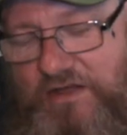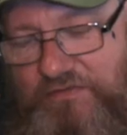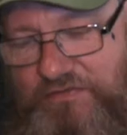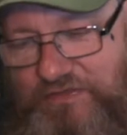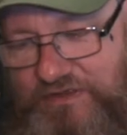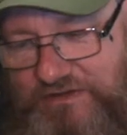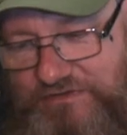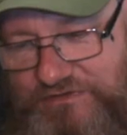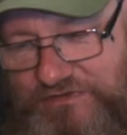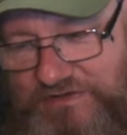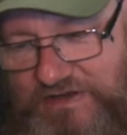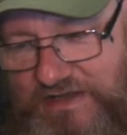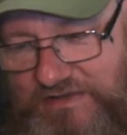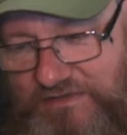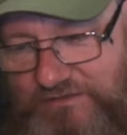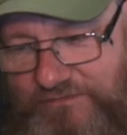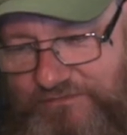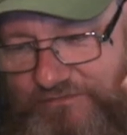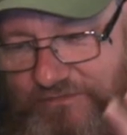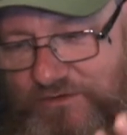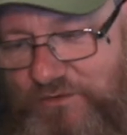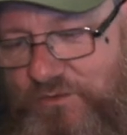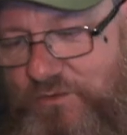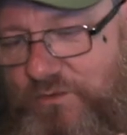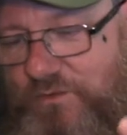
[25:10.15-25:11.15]
I think to get the
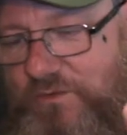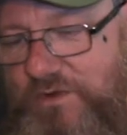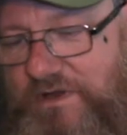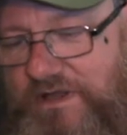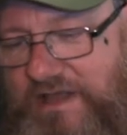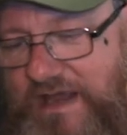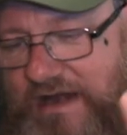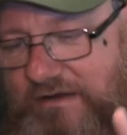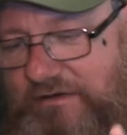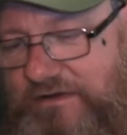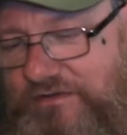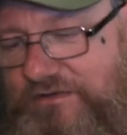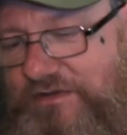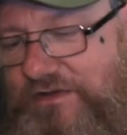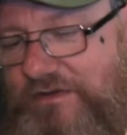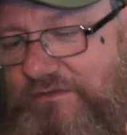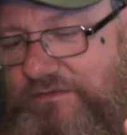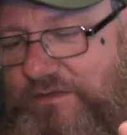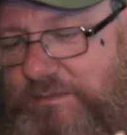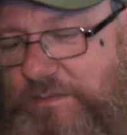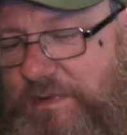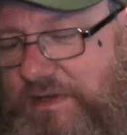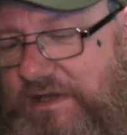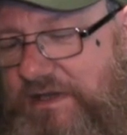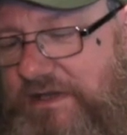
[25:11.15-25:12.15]
full character
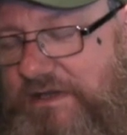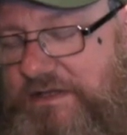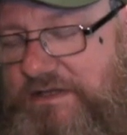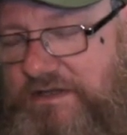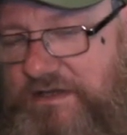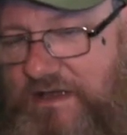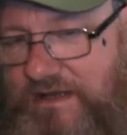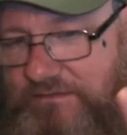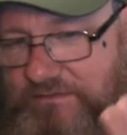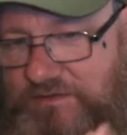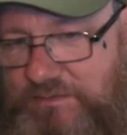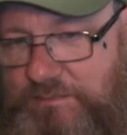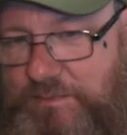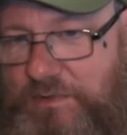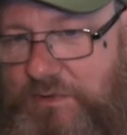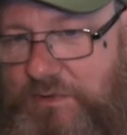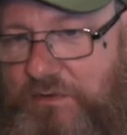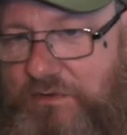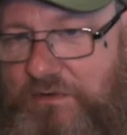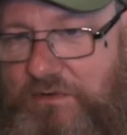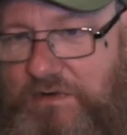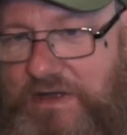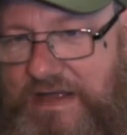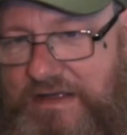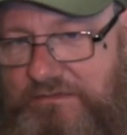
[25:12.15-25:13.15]
of the beer, you have to
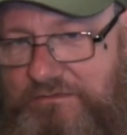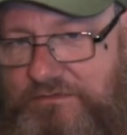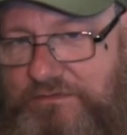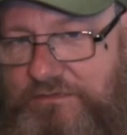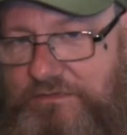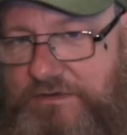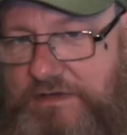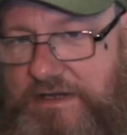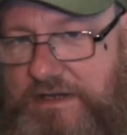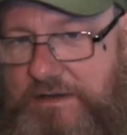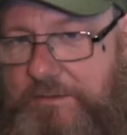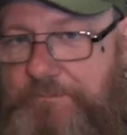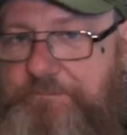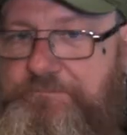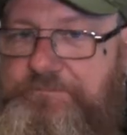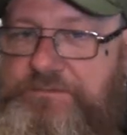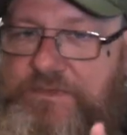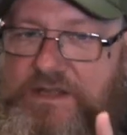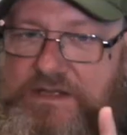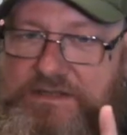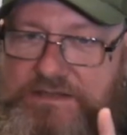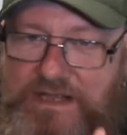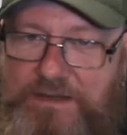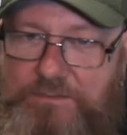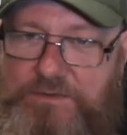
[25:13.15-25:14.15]
pour everything out.
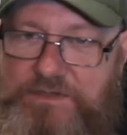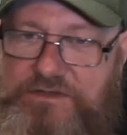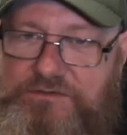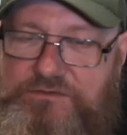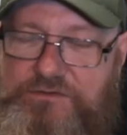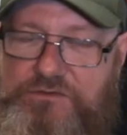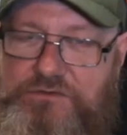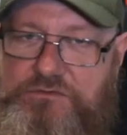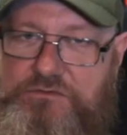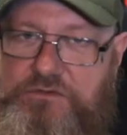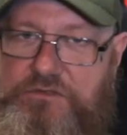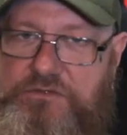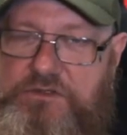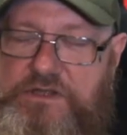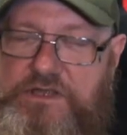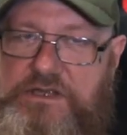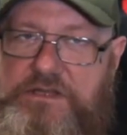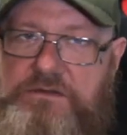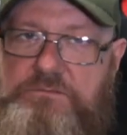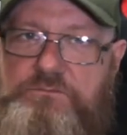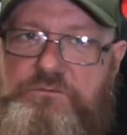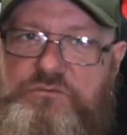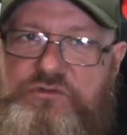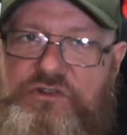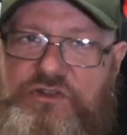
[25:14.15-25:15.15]
Now, it is a good
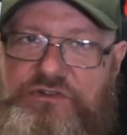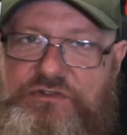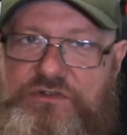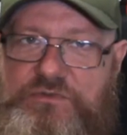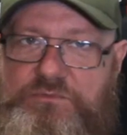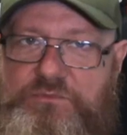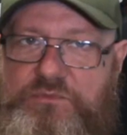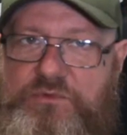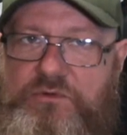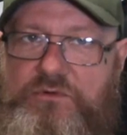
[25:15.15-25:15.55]
thing just to